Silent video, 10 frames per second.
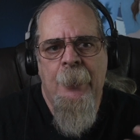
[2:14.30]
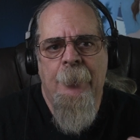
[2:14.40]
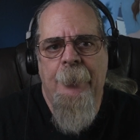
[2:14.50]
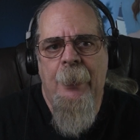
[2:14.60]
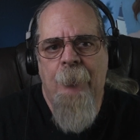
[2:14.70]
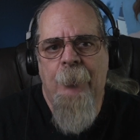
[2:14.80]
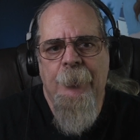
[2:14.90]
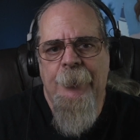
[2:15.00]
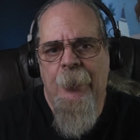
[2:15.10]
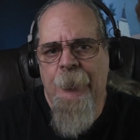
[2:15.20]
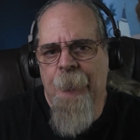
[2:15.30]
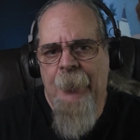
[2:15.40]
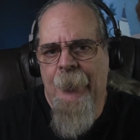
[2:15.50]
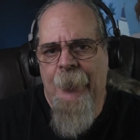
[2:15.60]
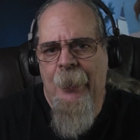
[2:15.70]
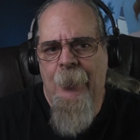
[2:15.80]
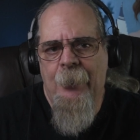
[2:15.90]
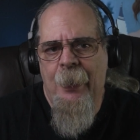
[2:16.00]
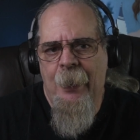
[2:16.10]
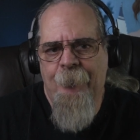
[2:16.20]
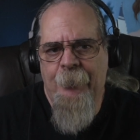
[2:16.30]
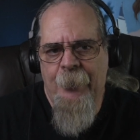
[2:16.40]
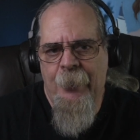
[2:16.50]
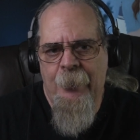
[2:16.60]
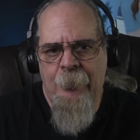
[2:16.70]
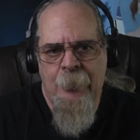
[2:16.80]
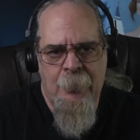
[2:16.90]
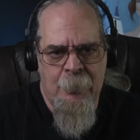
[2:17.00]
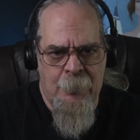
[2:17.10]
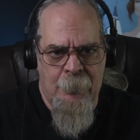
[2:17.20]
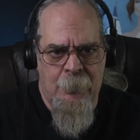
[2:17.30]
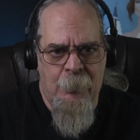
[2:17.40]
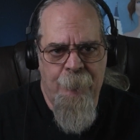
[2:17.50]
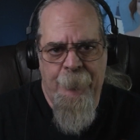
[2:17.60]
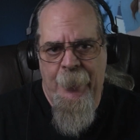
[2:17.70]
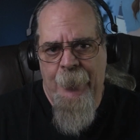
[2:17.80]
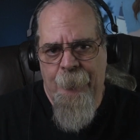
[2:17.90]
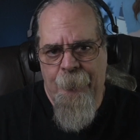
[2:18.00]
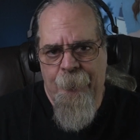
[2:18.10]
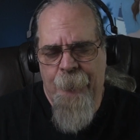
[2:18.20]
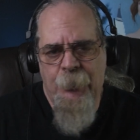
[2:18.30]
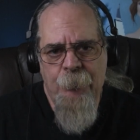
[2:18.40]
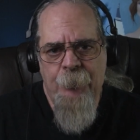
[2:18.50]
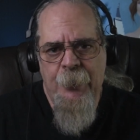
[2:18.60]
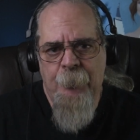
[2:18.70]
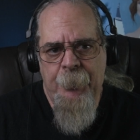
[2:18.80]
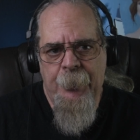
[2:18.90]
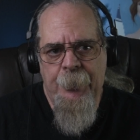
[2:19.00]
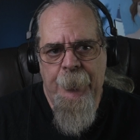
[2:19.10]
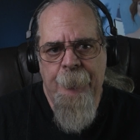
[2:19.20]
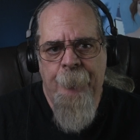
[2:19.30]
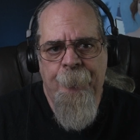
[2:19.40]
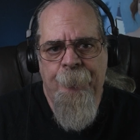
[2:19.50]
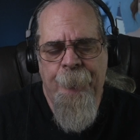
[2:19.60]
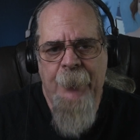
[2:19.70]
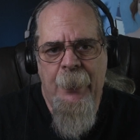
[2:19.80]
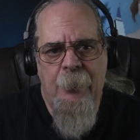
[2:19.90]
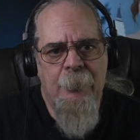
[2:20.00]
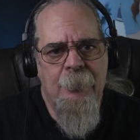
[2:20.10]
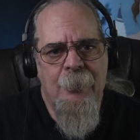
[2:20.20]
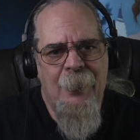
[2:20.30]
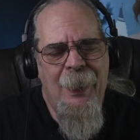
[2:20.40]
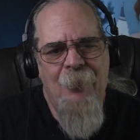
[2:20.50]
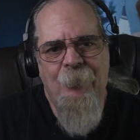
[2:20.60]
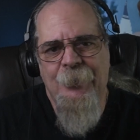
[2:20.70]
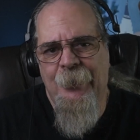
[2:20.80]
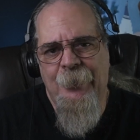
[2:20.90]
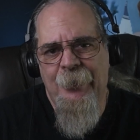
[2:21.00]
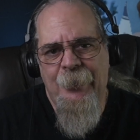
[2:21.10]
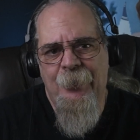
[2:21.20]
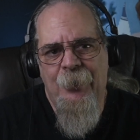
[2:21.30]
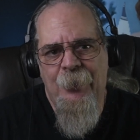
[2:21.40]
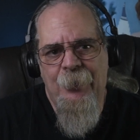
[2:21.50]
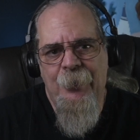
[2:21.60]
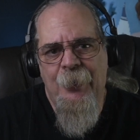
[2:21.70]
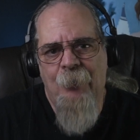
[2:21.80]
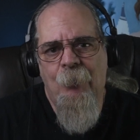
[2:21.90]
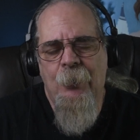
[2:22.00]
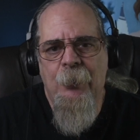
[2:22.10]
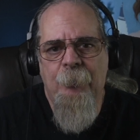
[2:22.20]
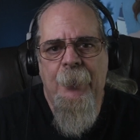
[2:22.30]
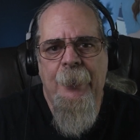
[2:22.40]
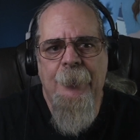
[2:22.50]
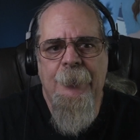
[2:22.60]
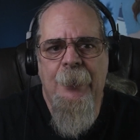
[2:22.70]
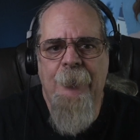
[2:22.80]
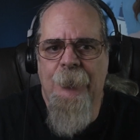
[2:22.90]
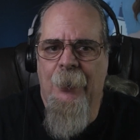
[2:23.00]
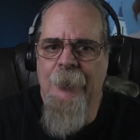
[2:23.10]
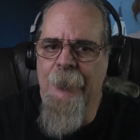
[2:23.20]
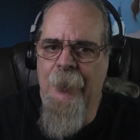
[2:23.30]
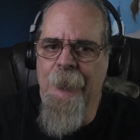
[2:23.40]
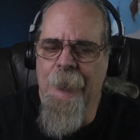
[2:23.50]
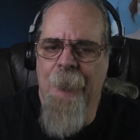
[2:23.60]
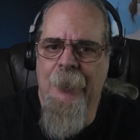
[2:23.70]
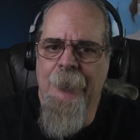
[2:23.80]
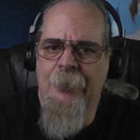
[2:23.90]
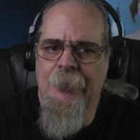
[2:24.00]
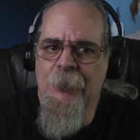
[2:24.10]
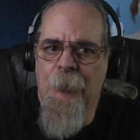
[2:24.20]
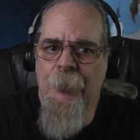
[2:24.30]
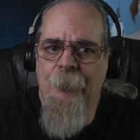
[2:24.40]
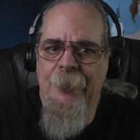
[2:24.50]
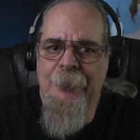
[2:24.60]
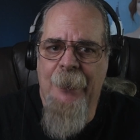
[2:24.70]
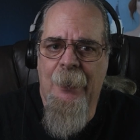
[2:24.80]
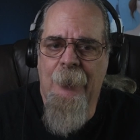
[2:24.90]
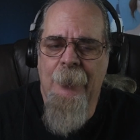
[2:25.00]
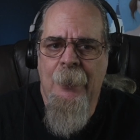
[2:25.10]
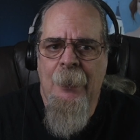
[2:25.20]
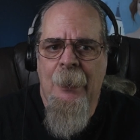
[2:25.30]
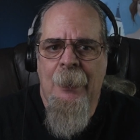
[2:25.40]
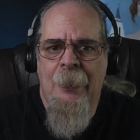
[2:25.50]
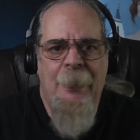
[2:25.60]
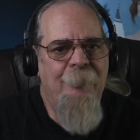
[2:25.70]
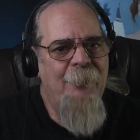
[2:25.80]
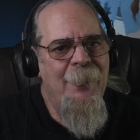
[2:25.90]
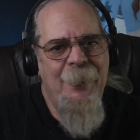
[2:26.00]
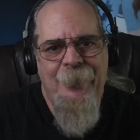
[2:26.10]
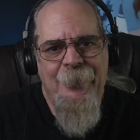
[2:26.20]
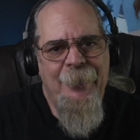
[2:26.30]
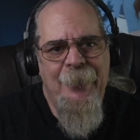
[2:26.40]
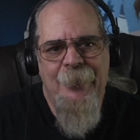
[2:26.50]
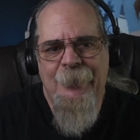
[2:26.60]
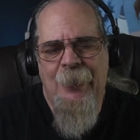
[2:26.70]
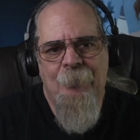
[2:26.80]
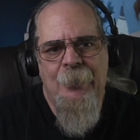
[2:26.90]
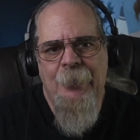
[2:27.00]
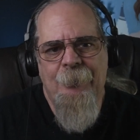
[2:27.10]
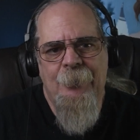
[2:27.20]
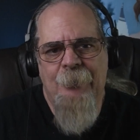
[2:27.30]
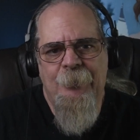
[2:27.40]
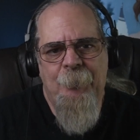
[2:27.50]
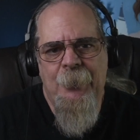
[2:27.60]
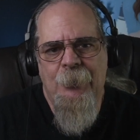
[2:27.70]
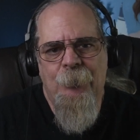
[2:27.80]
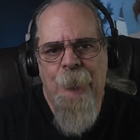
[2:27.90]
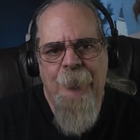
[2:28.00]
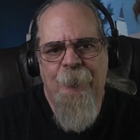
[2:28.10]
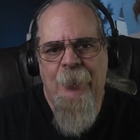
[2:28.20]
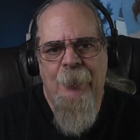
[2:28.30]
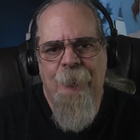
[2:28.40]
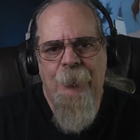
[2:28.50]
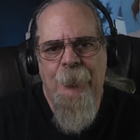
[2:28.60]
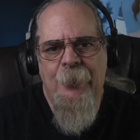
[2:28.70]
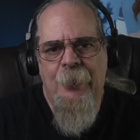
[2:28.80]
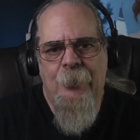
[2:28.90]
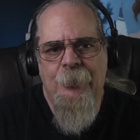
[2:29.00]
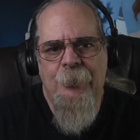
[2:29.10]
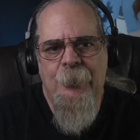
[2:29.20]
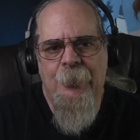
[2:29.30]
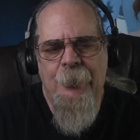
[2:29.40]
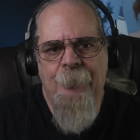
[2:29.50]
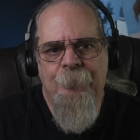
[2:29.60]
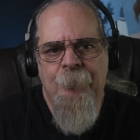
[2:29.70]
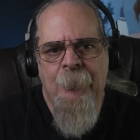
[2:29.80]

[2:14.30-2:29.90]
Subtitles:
Now, that works out to about an hour and a half a day over that 2-week period. Now, I wasn't in any hurry and I wanted to play it safe, so I scheduled my test 3 weeks out. And if I had to guess, I might have spent 25, 30 hours studying.